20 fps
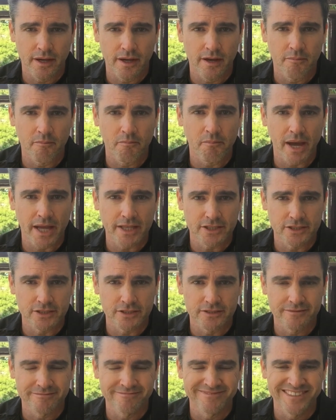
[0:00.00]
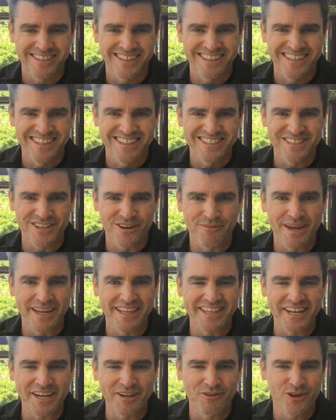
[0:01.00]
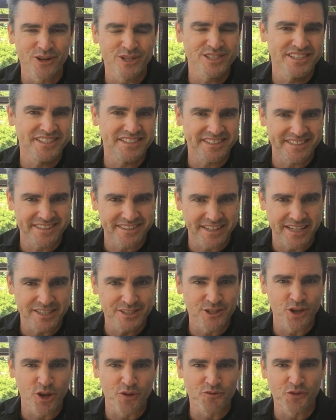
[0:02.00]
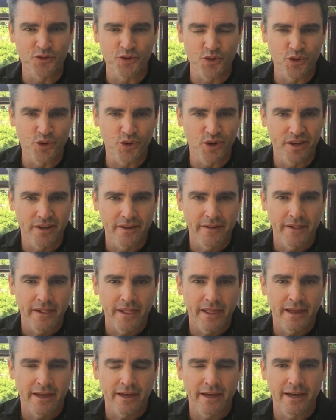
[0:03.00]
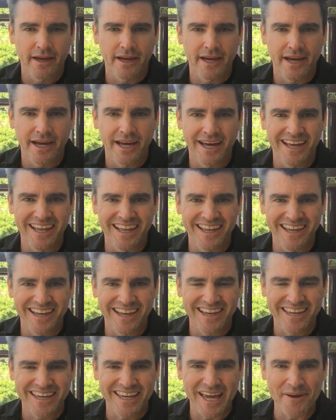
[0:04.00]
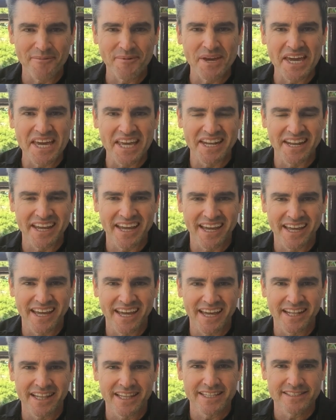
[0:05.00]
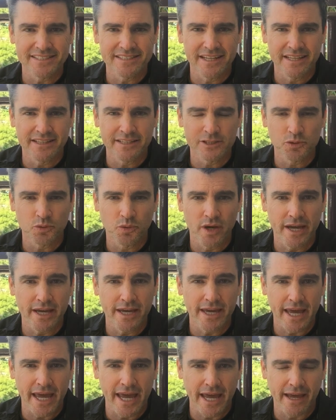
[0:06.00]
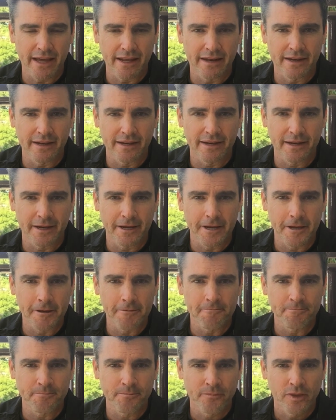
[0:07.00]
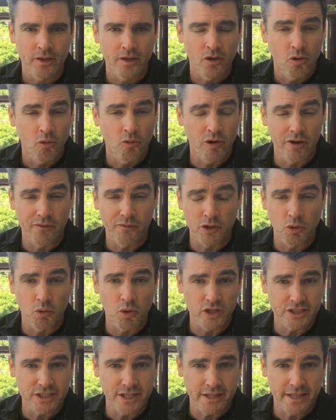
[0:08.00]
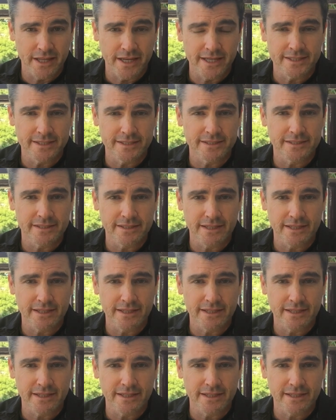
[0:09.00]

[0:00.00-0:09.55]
matches. So I'm Anthony Ross. Thanks a lot for coming and listening this week, and wherever you're watching this,